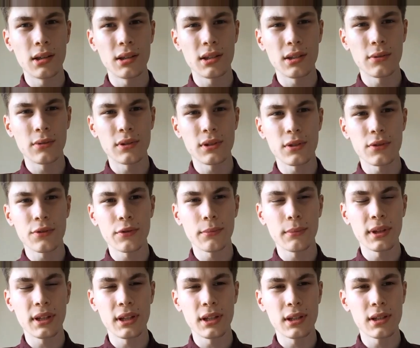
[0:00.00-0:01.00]
to go on social
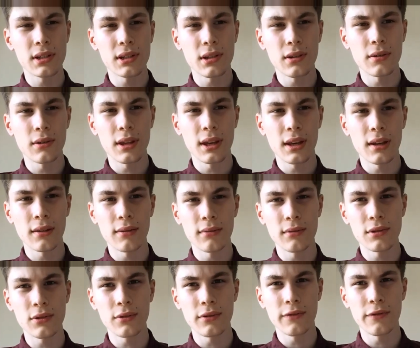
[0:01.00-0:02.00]
media so they
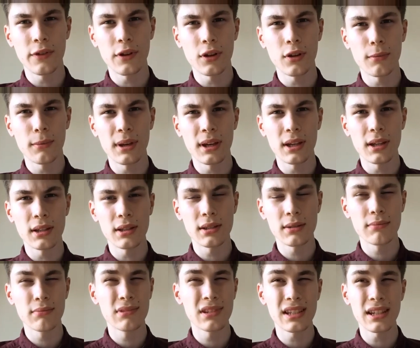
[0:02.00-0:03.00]
can sort of follow me and
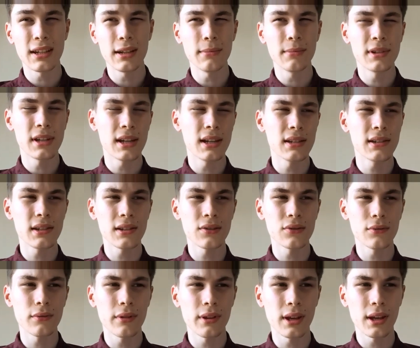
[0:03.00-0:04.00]
see updates, that
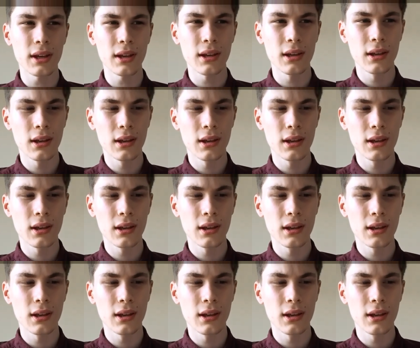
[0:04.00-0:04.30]
sort of thing,